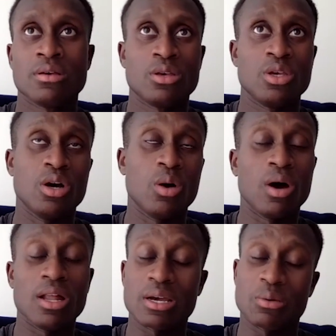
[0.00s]
you know
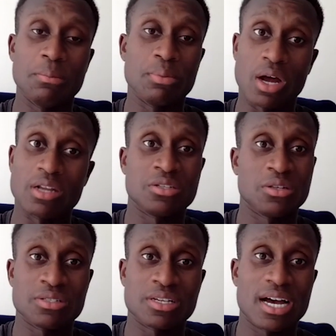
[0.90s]
what? Like, we brought it to
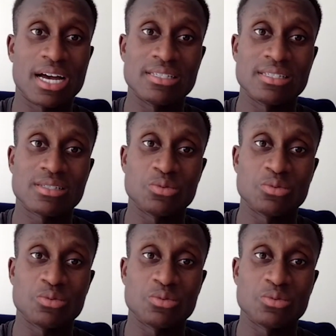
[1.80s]
those guys.